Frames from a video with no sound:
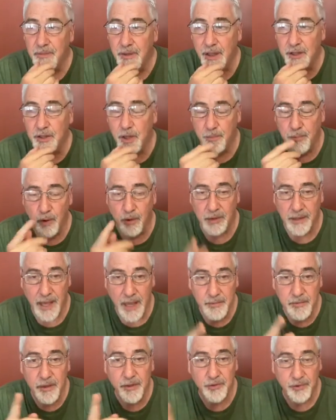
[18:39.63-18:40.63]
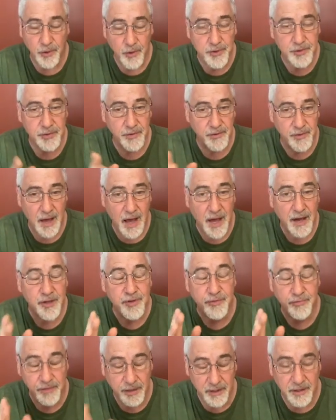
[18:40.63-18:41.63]
and to proclaim the truths of God
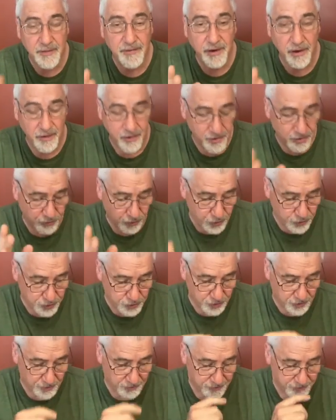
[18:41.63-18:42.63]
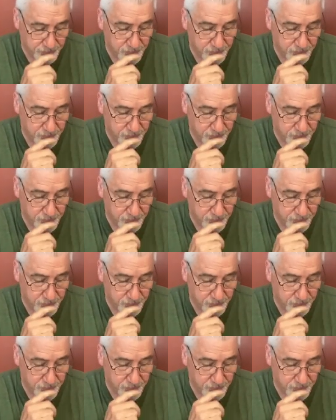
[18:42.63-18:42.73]
is really very crucial